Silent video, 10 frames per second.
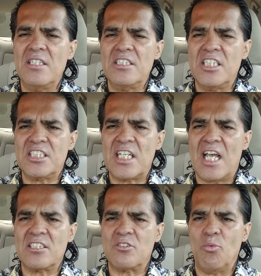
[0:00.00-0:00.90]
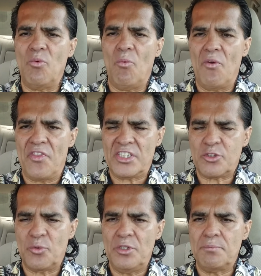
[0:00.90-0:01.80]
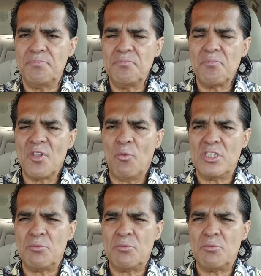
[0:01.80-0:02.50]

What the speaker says: just as with this group, which